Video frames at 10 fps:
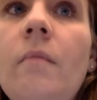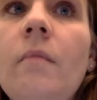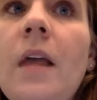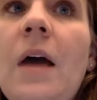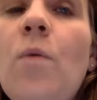
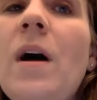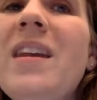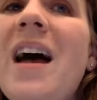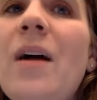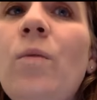uh, Wanda,
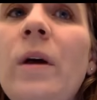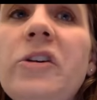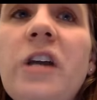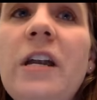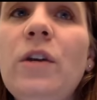I wish
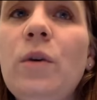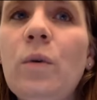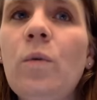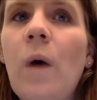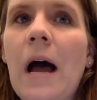I knew
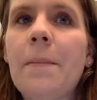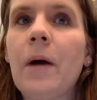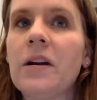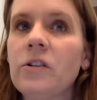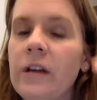why
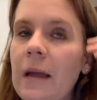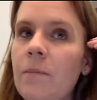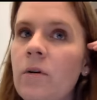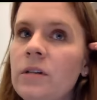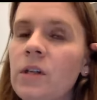Procter &
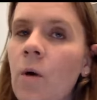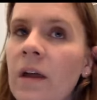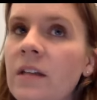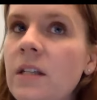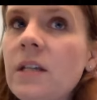Gamble is
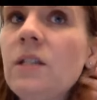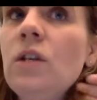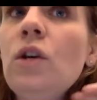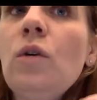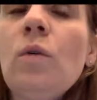going to this
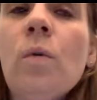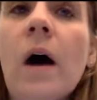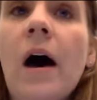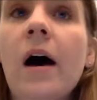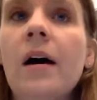new,
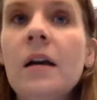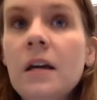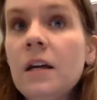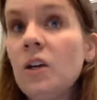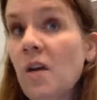uh,
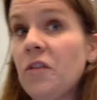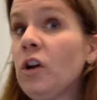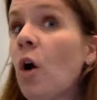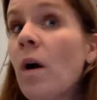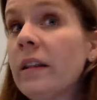you have to
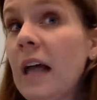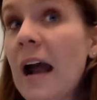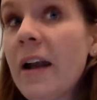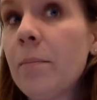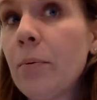go
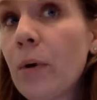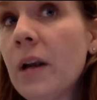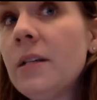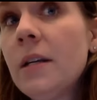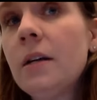online and
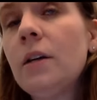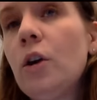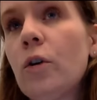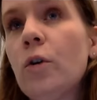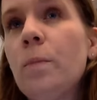print
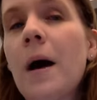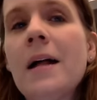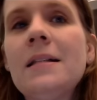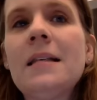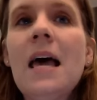your
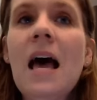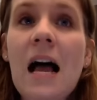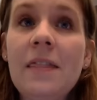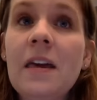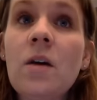coupons. I
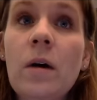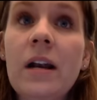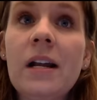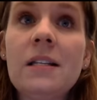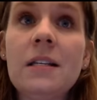think what it
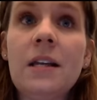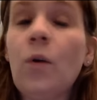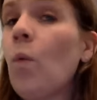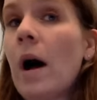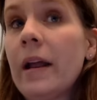is is they're
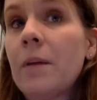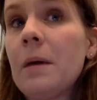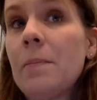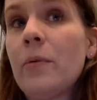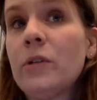wanting
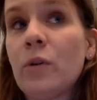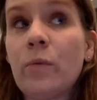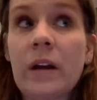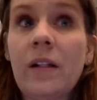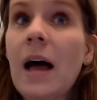people to
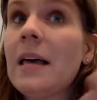realize